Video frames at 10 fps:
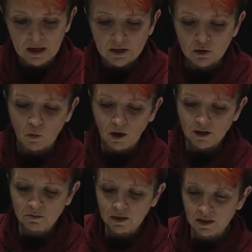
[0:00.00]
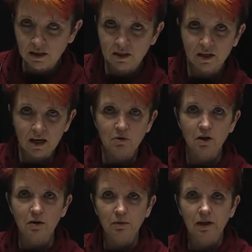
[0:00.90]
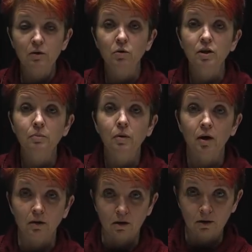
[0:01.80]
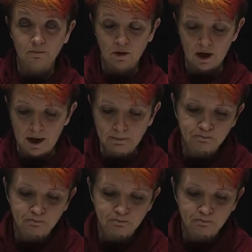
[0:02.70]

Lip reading: So what's missing is a game you're going to play with a partner, okay?